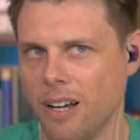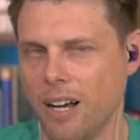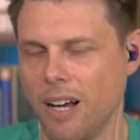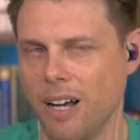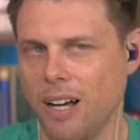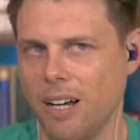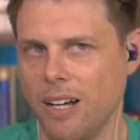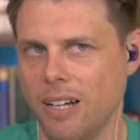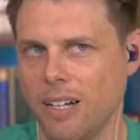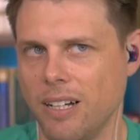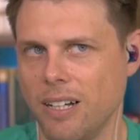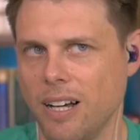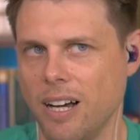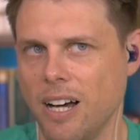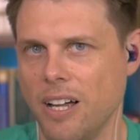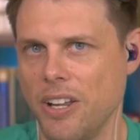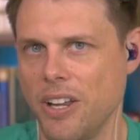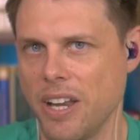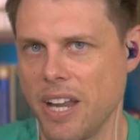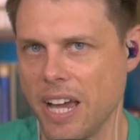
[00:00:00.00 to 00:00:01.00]
uh,
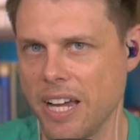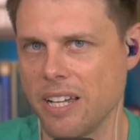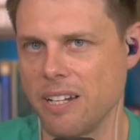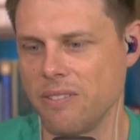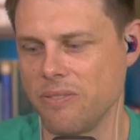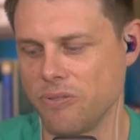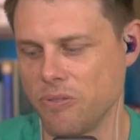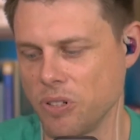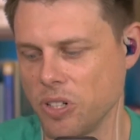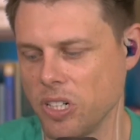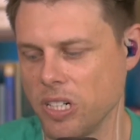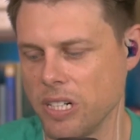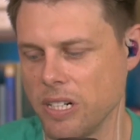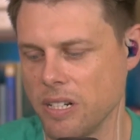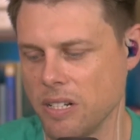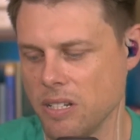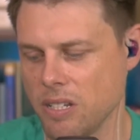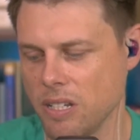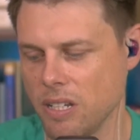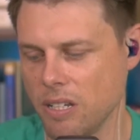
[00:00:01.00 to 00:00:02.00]
a negative word and
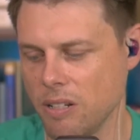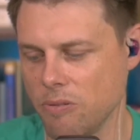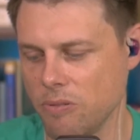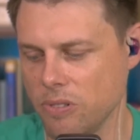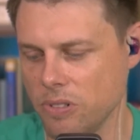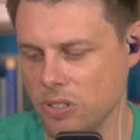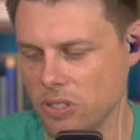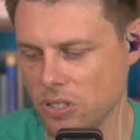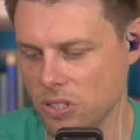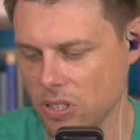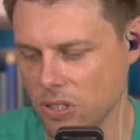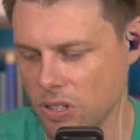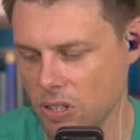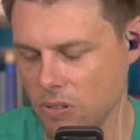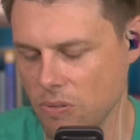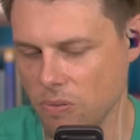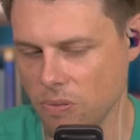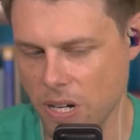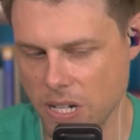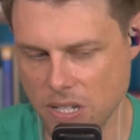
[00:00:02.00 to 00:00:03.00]
it's it would
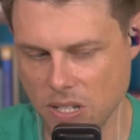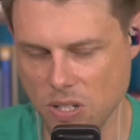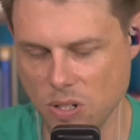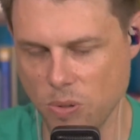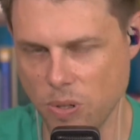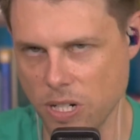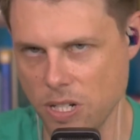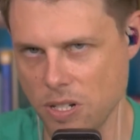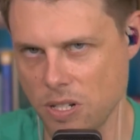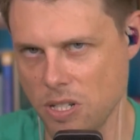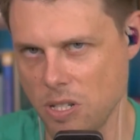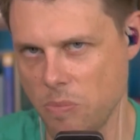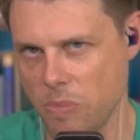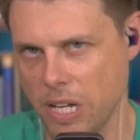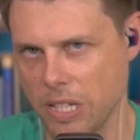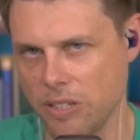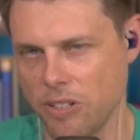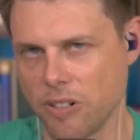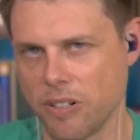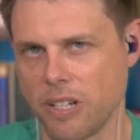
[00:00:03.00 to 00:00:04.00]
it raises questions
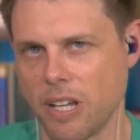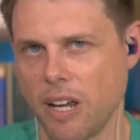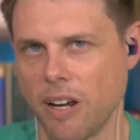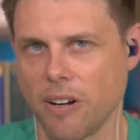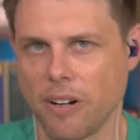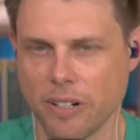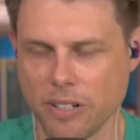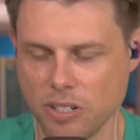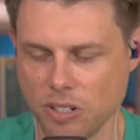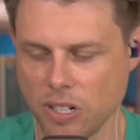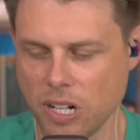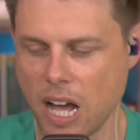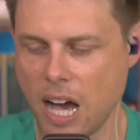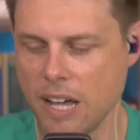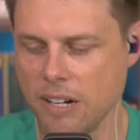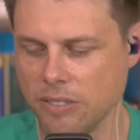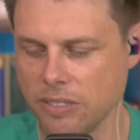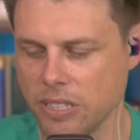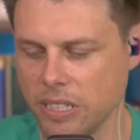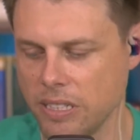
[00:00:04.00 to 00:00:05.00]
about their character and i
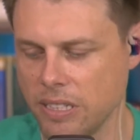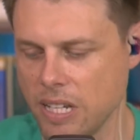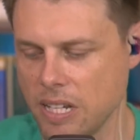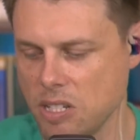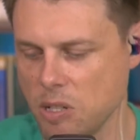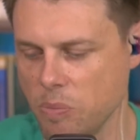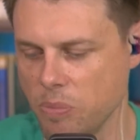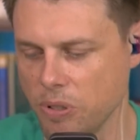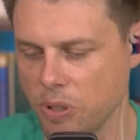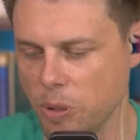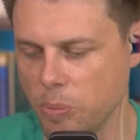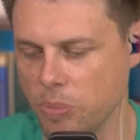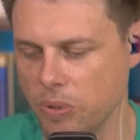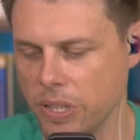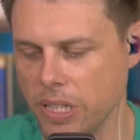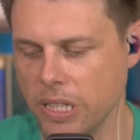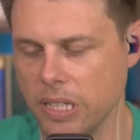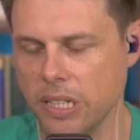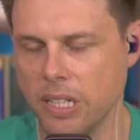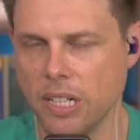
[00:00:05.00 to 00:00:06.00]
don't think that's
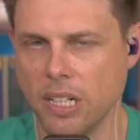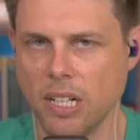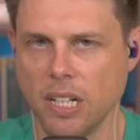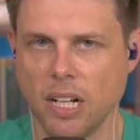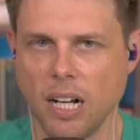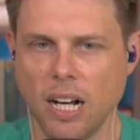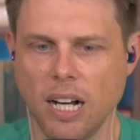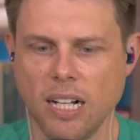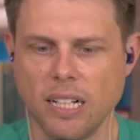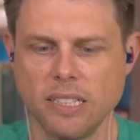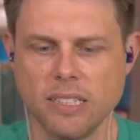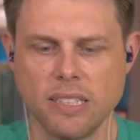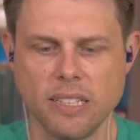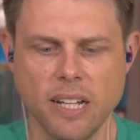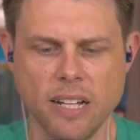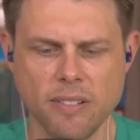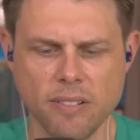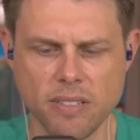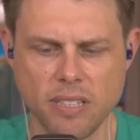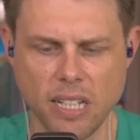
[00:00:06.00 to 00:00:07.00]
appropriate uh, the
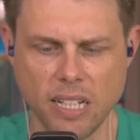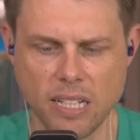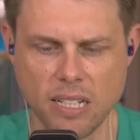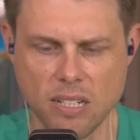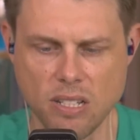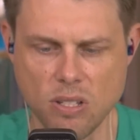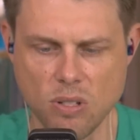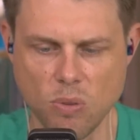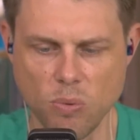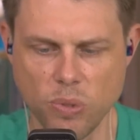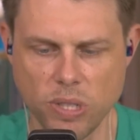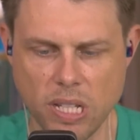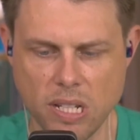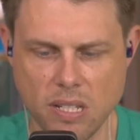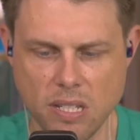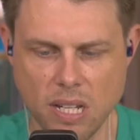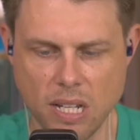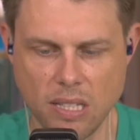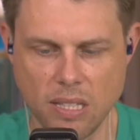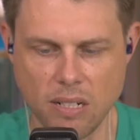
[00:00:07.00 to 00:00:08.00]
other thing is when they
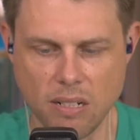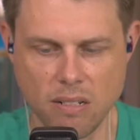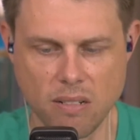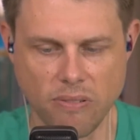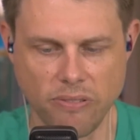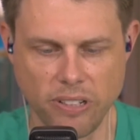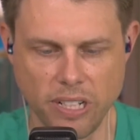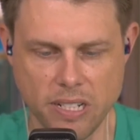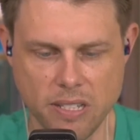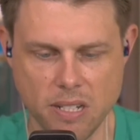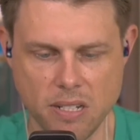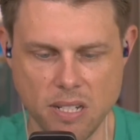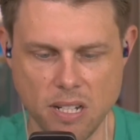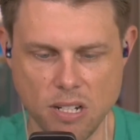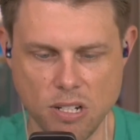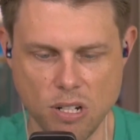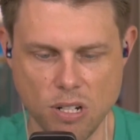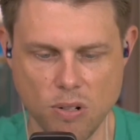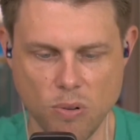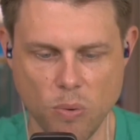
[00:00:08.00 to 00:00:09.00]
say that it deflects
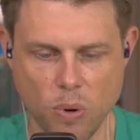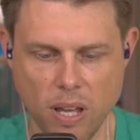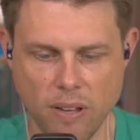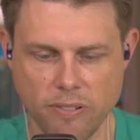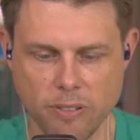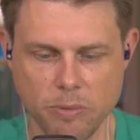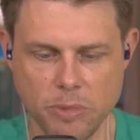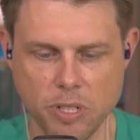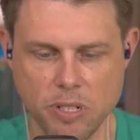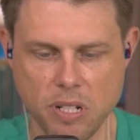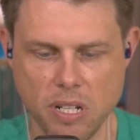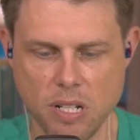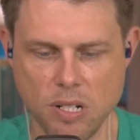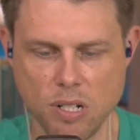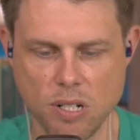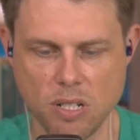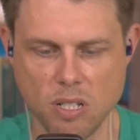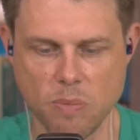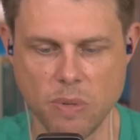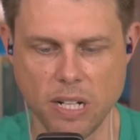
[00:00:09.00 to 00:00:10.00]
attention away from their
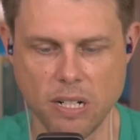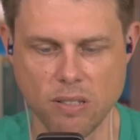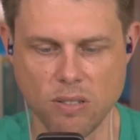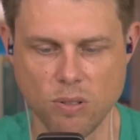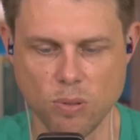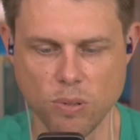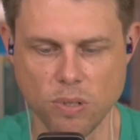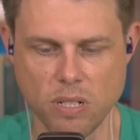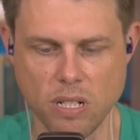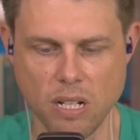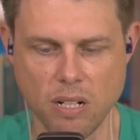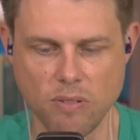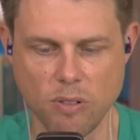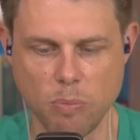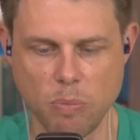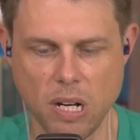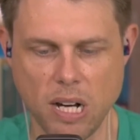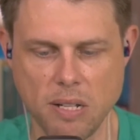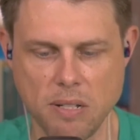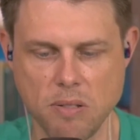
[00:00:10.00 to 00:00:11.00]
teachings about authoritative
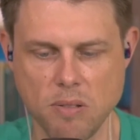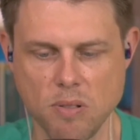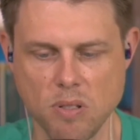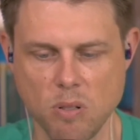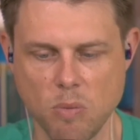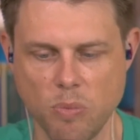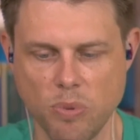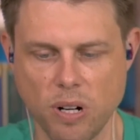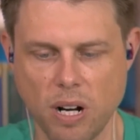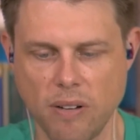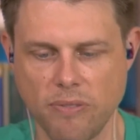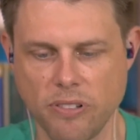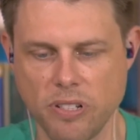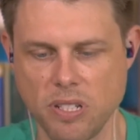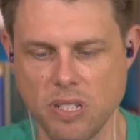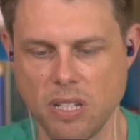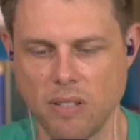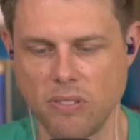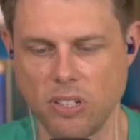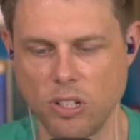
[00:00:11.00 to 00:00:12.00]
apostles and
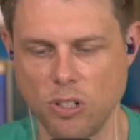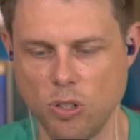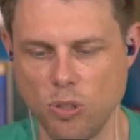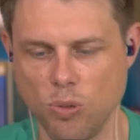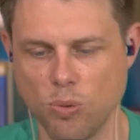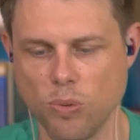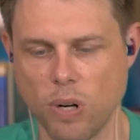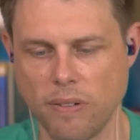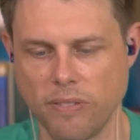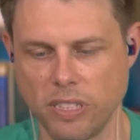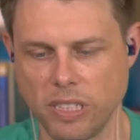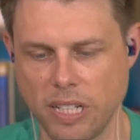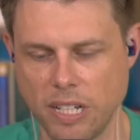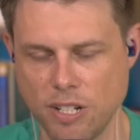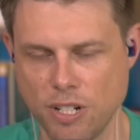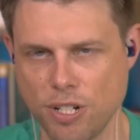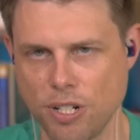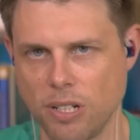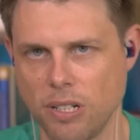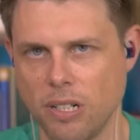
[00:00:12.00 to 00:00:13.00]
prophets giving new
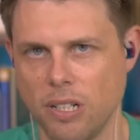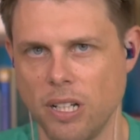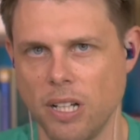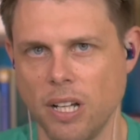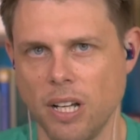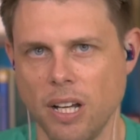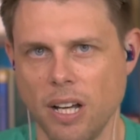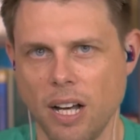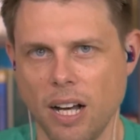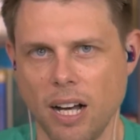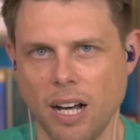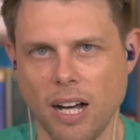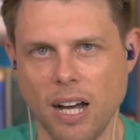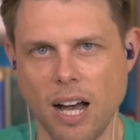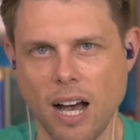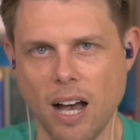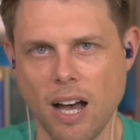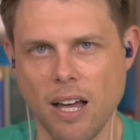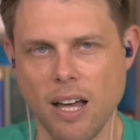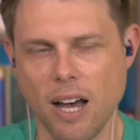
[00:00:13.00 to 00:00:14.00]
revelation uh,
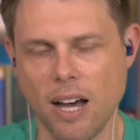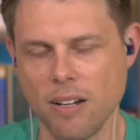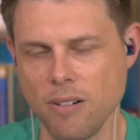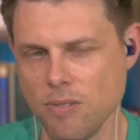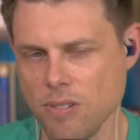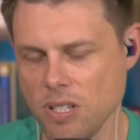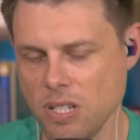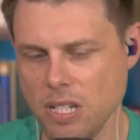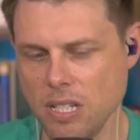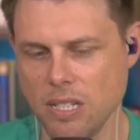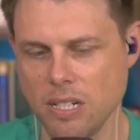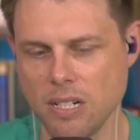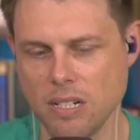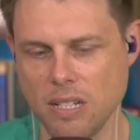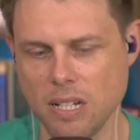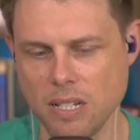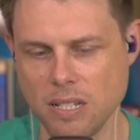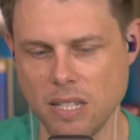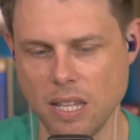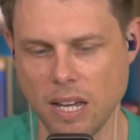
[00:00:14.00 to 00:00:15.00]
I, I don't see that it
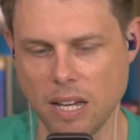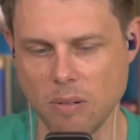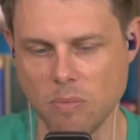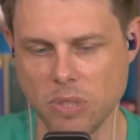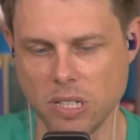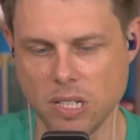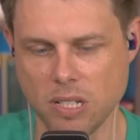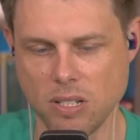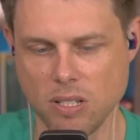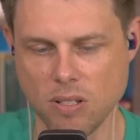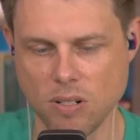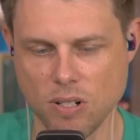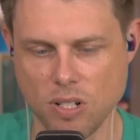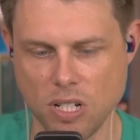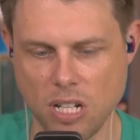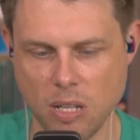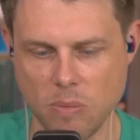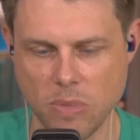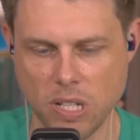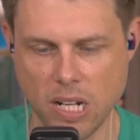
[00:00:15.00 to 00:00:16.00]
does that because their
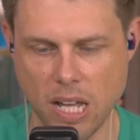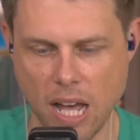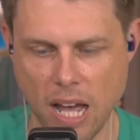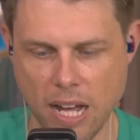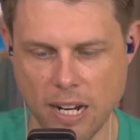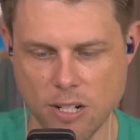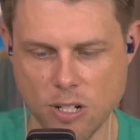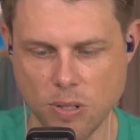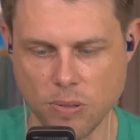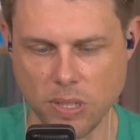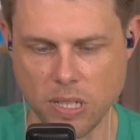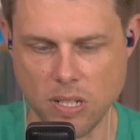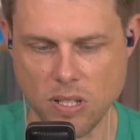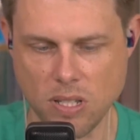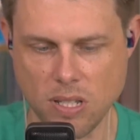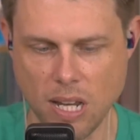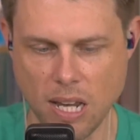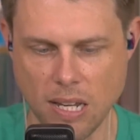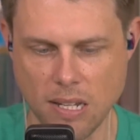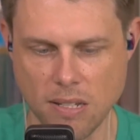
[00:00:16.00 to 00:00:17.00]
statement actually
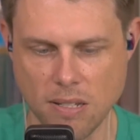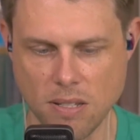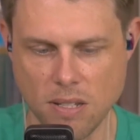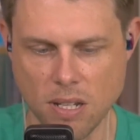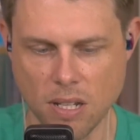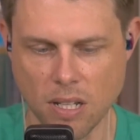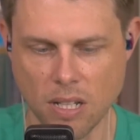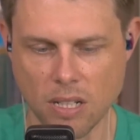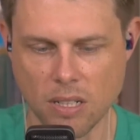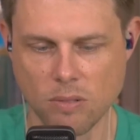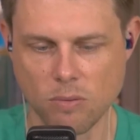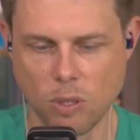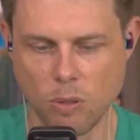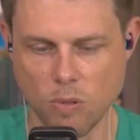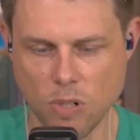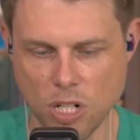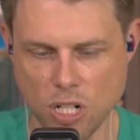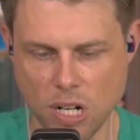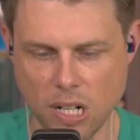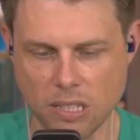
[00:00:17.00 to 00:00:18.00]
says we
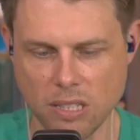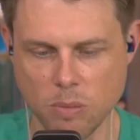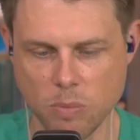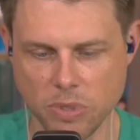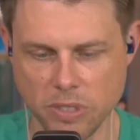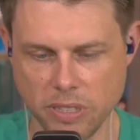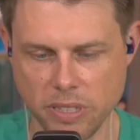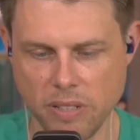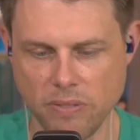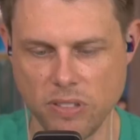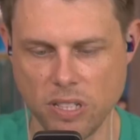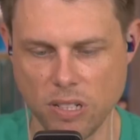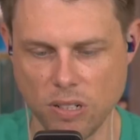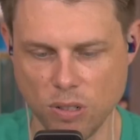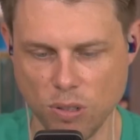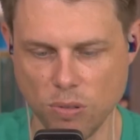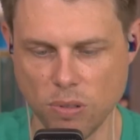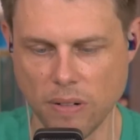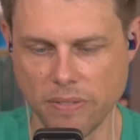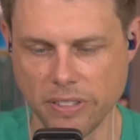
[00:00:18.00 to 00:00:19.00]
reject the belief that
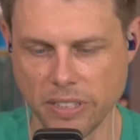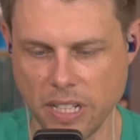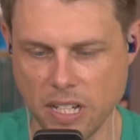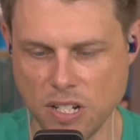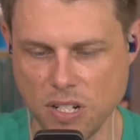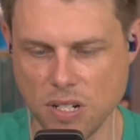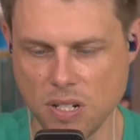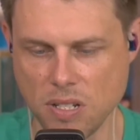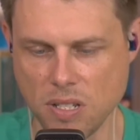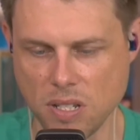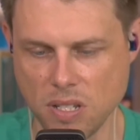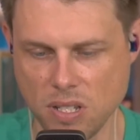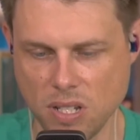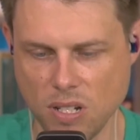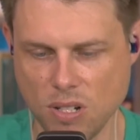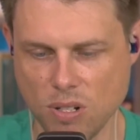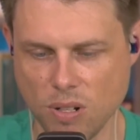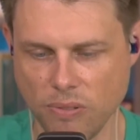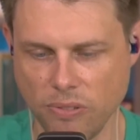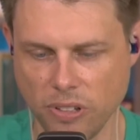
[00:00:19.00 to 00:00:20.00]
new revelation is
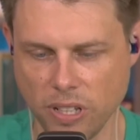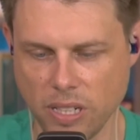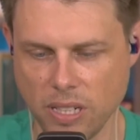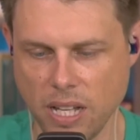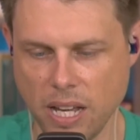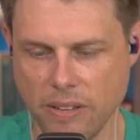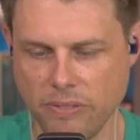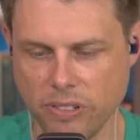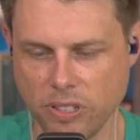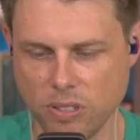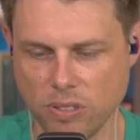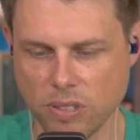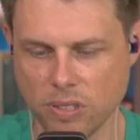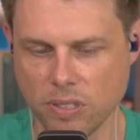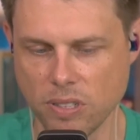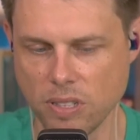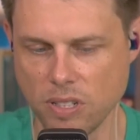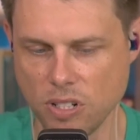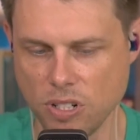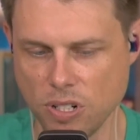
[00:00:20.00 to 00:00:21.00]
essential for the life and
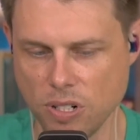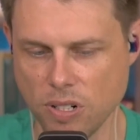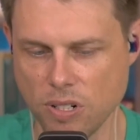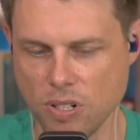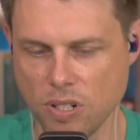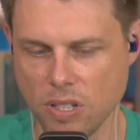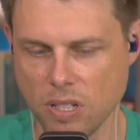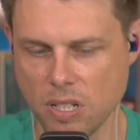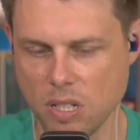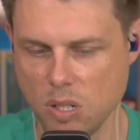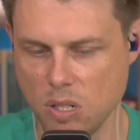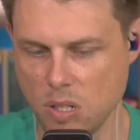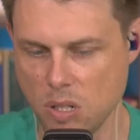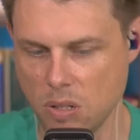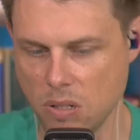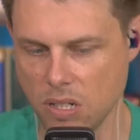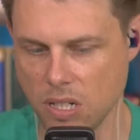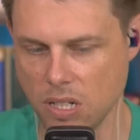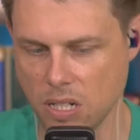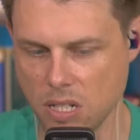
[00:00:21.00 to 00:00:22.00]
growth of the church, or the cont-
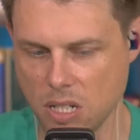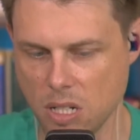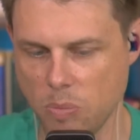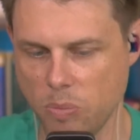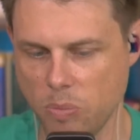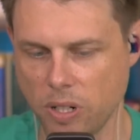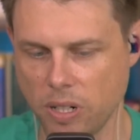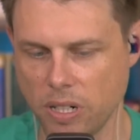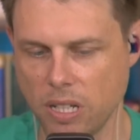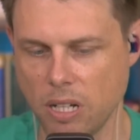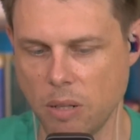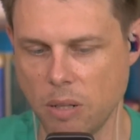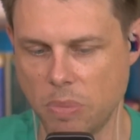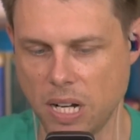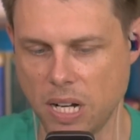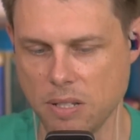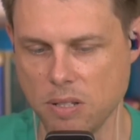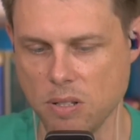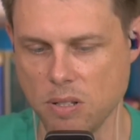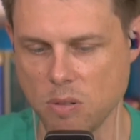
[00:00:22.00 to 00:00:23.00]
contemporary
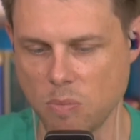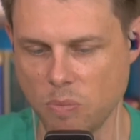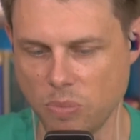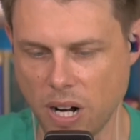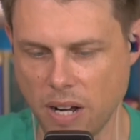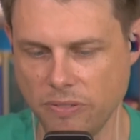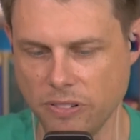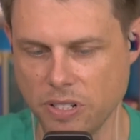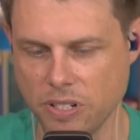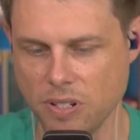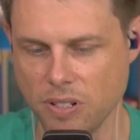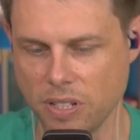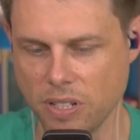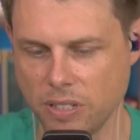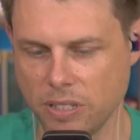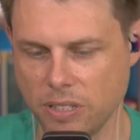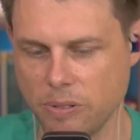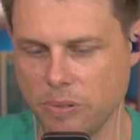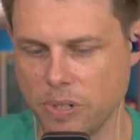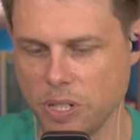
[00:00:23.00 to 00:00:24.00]
apostles and prophets are
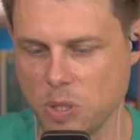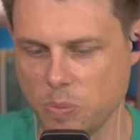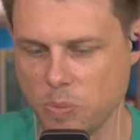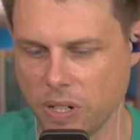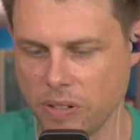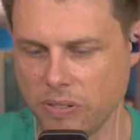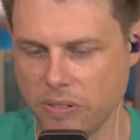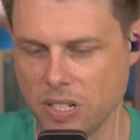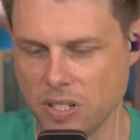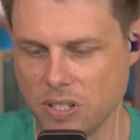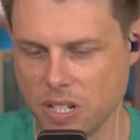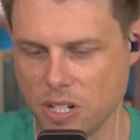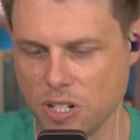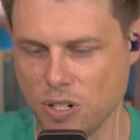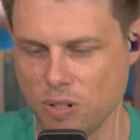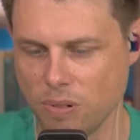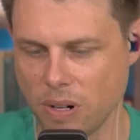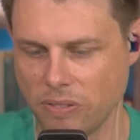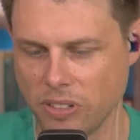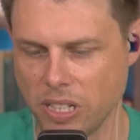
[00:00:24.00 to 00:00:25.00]
the only ones privy to
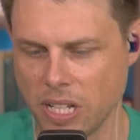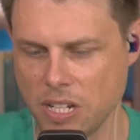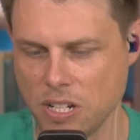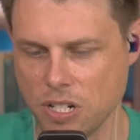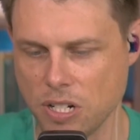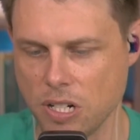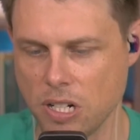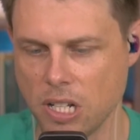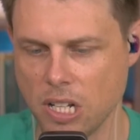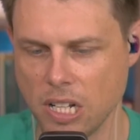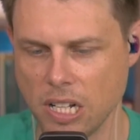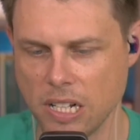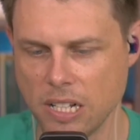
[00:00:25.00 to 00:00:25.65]
such new revelation.